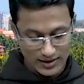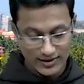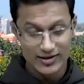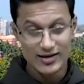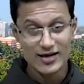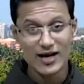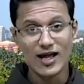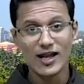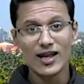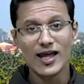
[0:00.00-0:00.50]

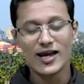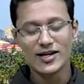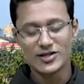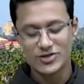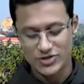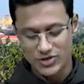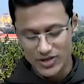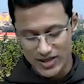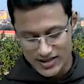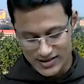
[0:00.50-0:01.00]
They are
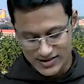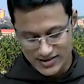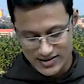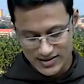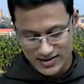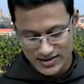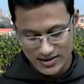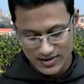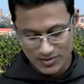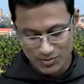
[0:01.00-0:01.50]
like
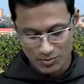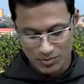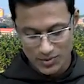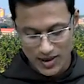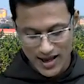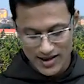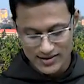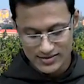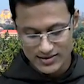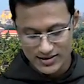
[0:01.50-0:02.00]
trees
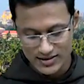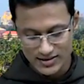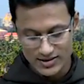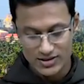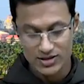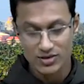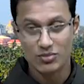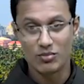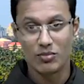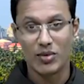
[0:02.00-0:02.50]
planted
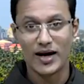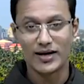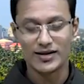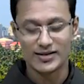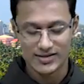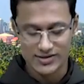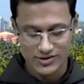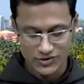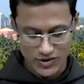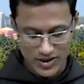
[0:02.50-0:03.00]
by the
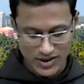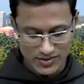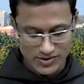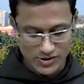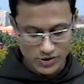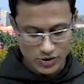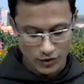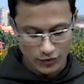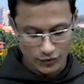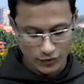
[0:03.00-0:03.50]

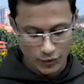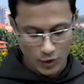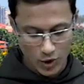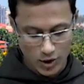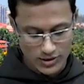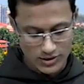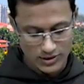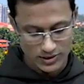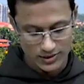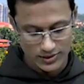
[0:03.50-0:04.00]
streams of
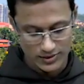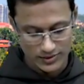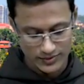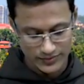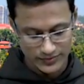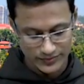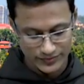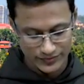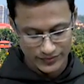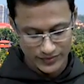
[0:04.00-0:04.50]
water,
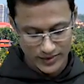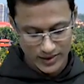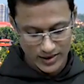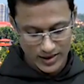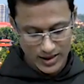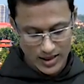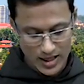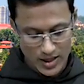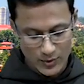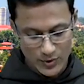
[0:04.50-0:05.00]

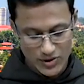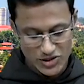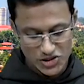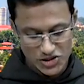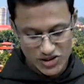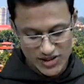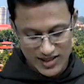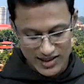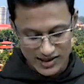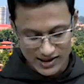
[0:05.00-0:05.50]

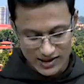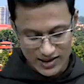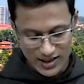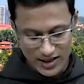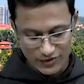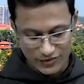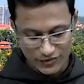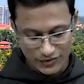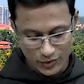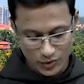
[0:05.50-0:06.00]
which yield
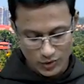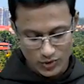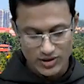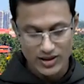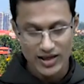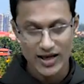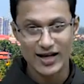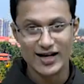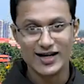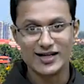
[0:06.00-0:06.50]
their
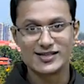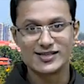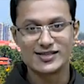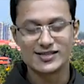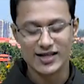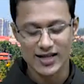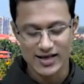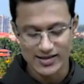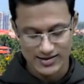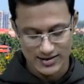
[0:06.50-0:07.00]
fruit in its
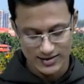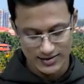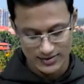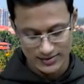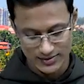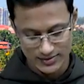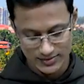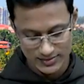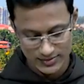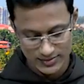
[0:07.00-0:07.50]

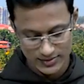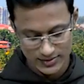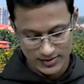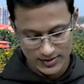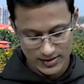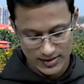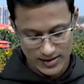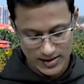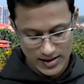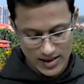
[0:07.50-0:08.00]
season,
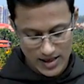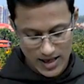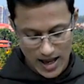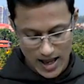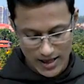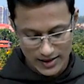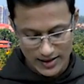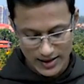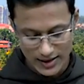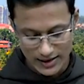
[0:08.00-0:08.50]

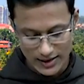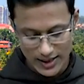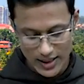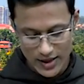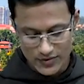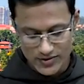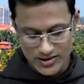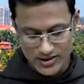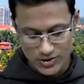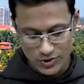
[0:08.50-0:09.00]
and their
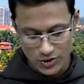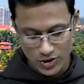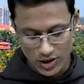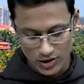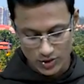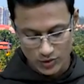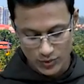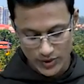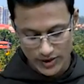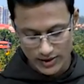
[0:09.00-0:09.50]
leaves do
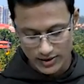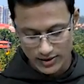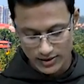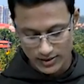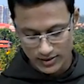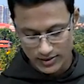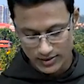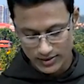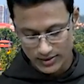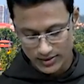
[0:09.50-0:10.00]
not
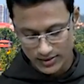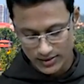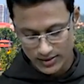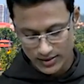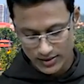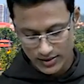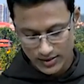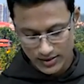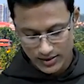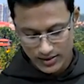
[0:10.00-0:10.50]
wither.
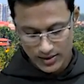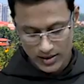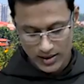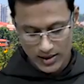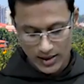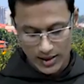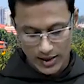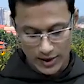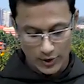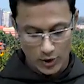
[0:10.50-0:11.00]

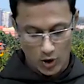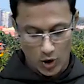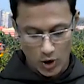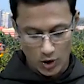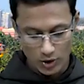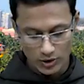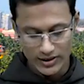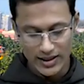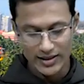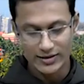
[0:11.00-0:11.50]
In
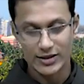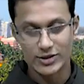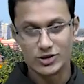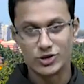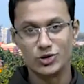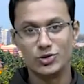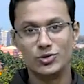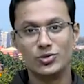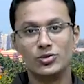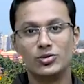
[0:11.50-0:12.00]
all that they
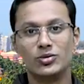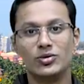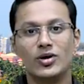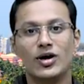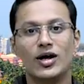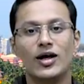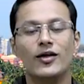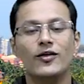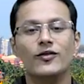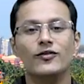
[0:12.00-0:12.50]
do,
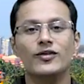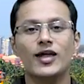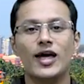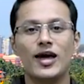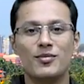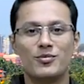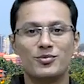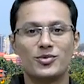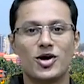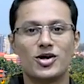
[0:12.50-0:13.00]

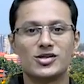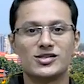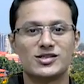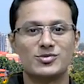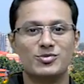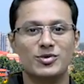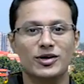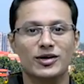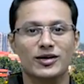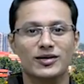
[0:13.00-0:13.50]
they
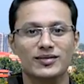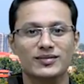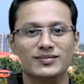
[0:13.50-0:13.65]
prosper.